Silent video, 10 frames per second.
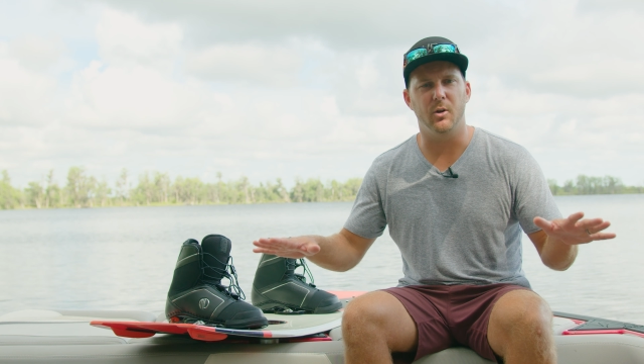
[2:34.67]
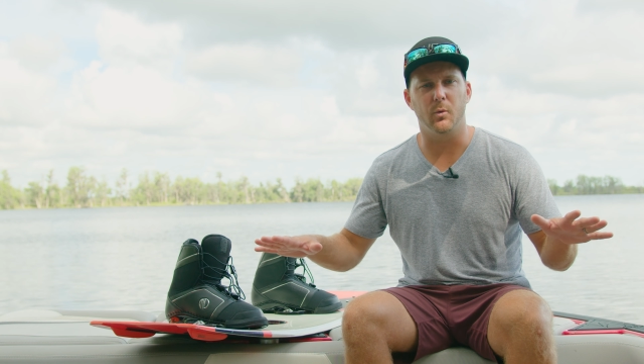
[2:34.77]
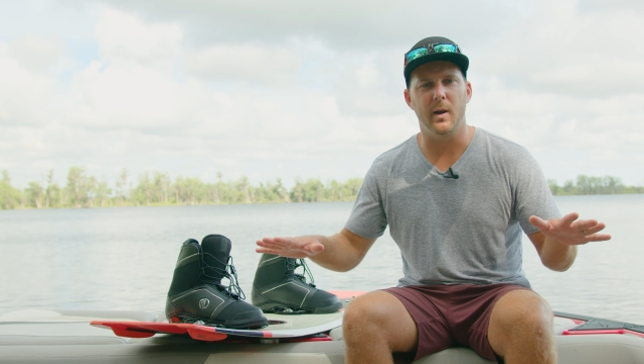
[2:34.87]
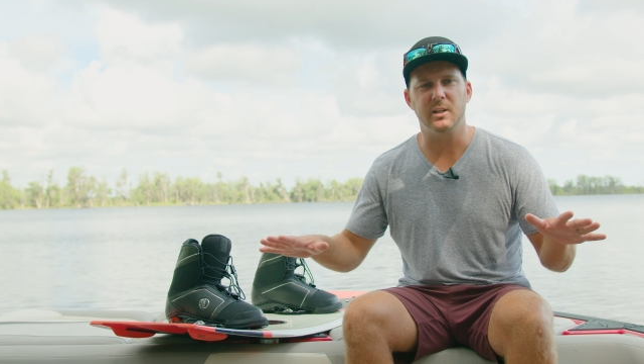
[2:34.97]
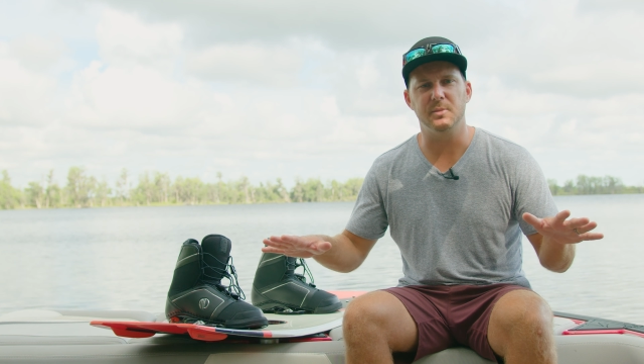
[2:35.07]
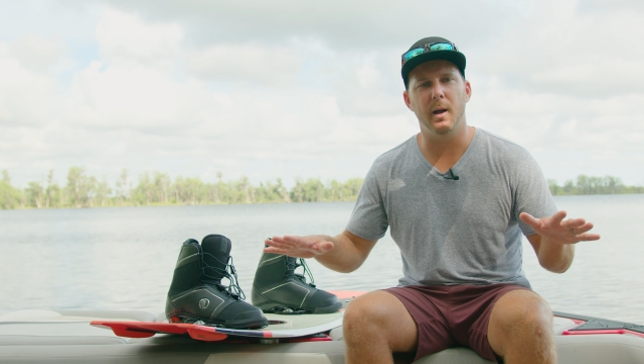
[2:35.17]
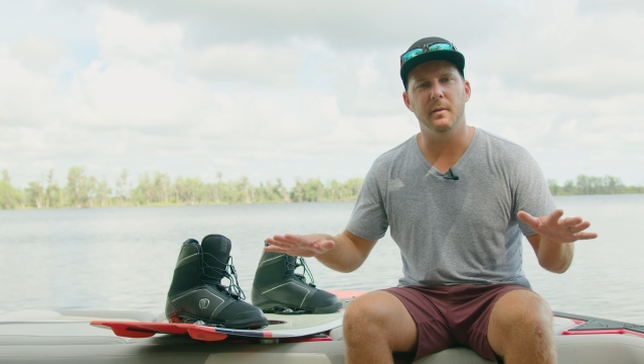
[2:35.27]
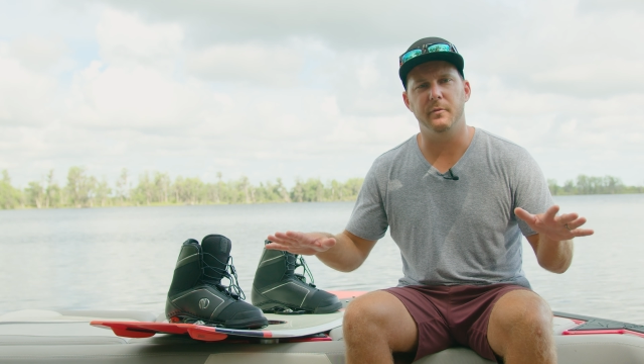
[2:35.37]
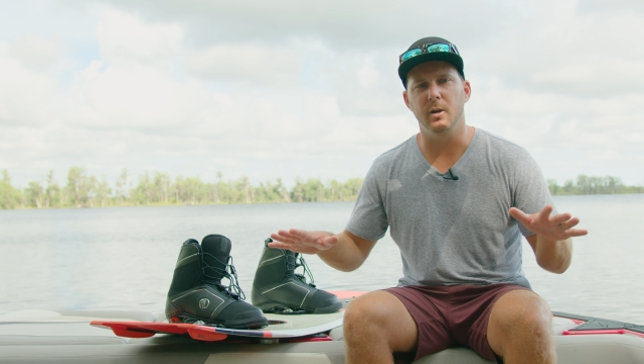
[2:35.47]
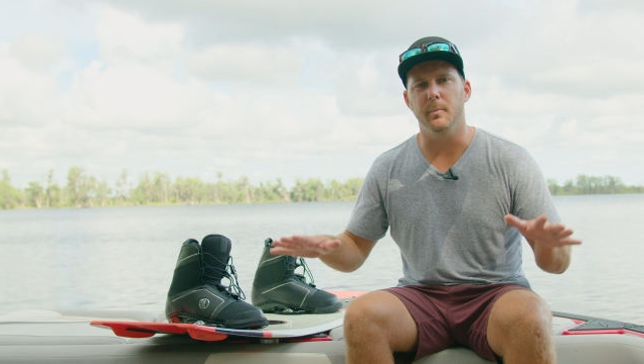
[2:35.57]
correct
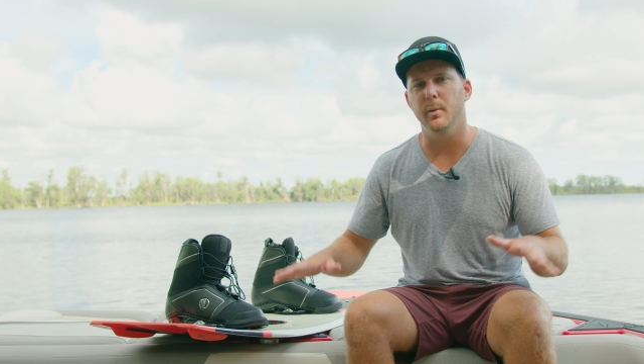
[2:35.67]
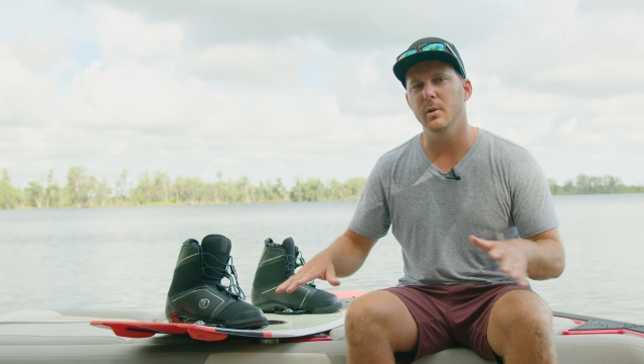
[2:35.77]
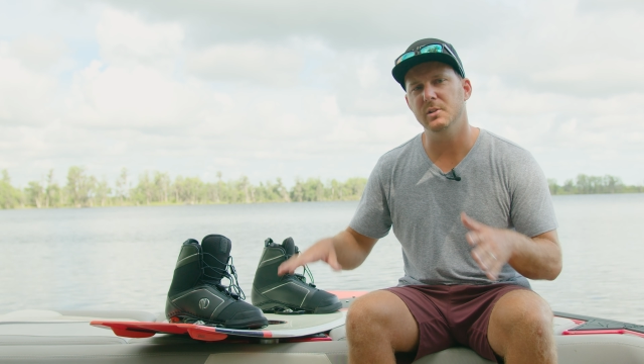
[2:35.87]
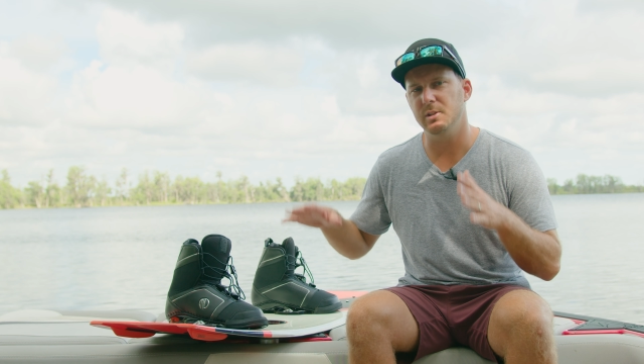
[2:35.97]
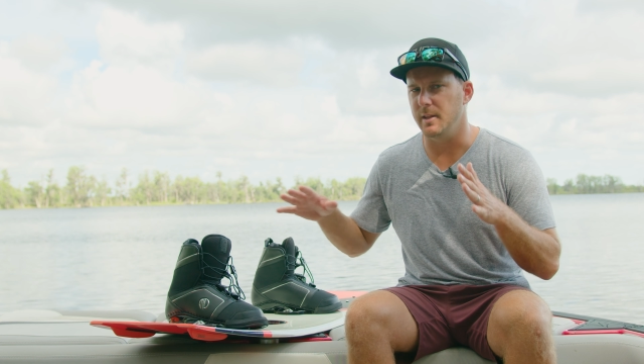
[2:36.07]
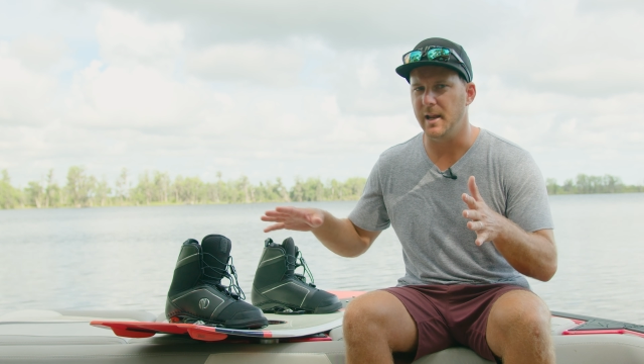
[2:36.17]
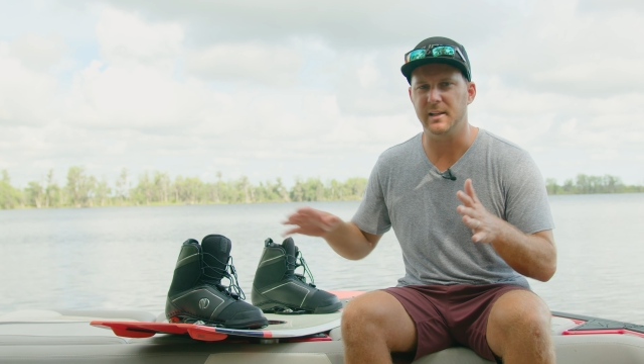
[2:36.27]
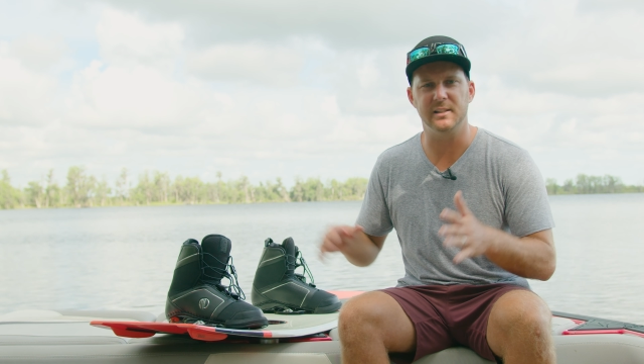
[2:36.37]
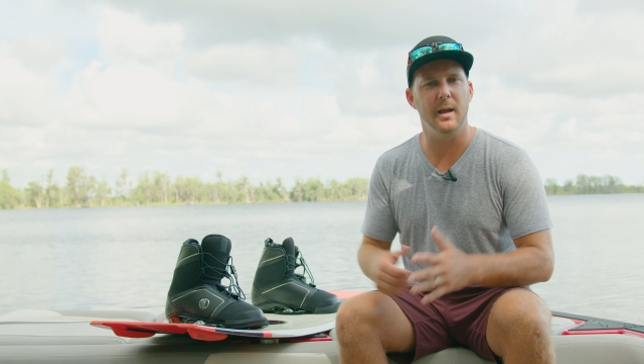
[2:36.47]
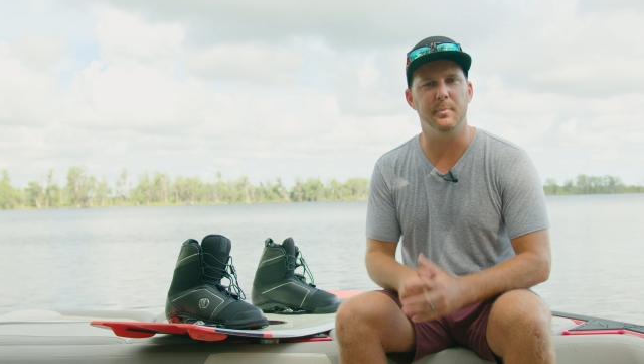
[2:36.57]
spot for your boots, the
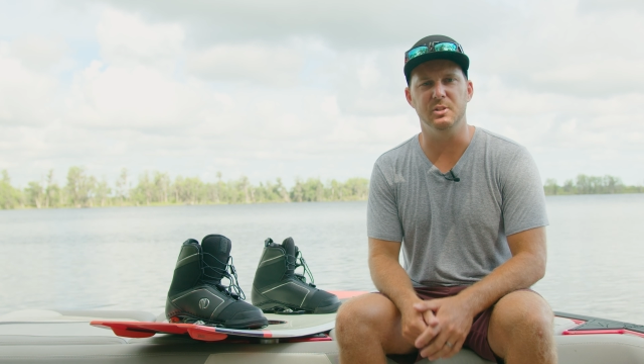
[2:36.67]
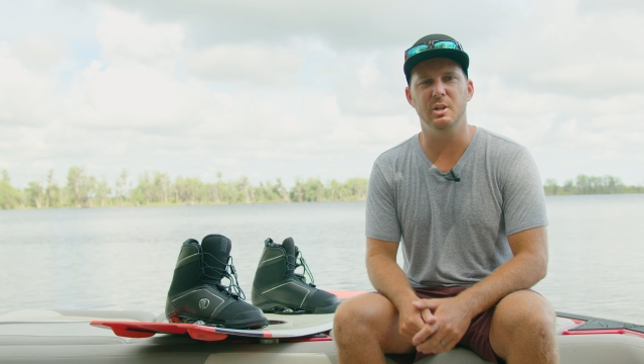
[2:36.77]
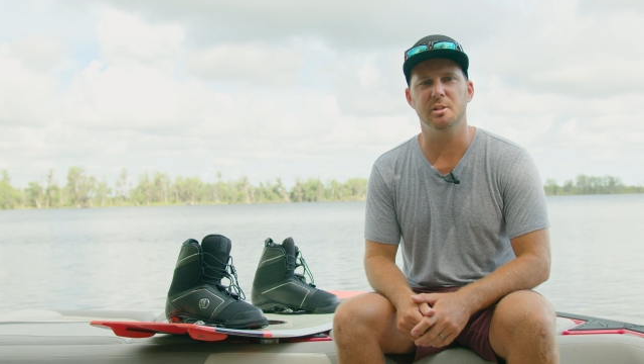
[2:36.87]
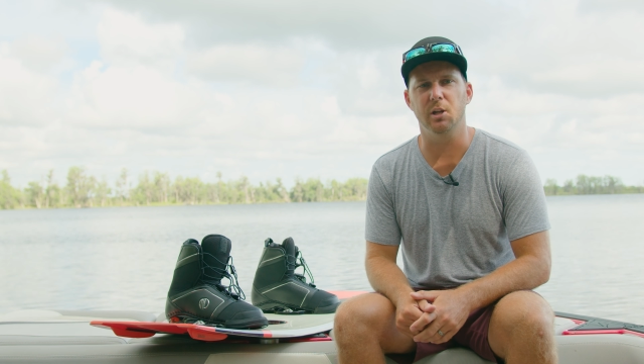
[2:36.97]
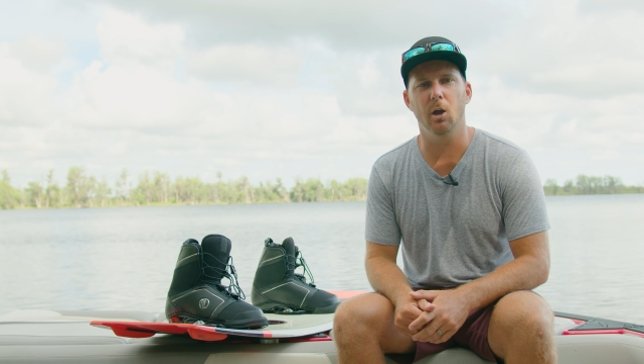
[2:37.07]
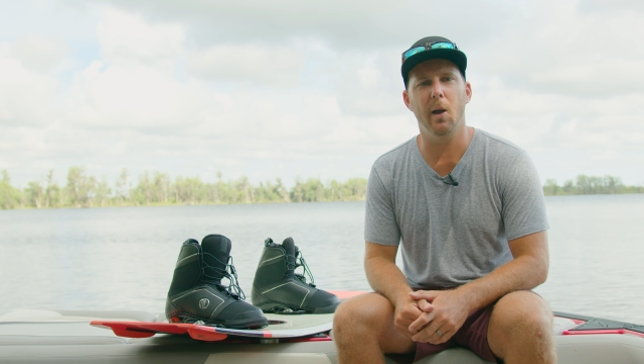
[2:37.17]
next step is just to go